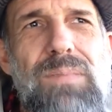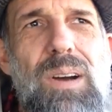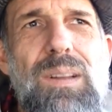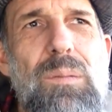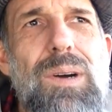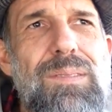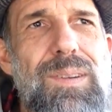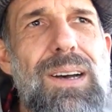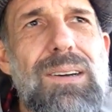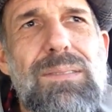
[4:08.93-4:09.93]
All in one
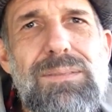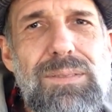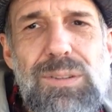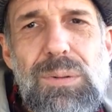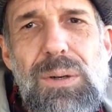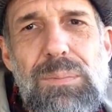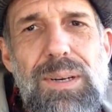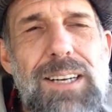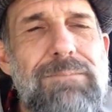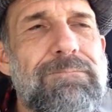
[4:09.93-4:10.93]
fell swoop,
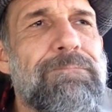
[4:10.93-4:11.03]
right?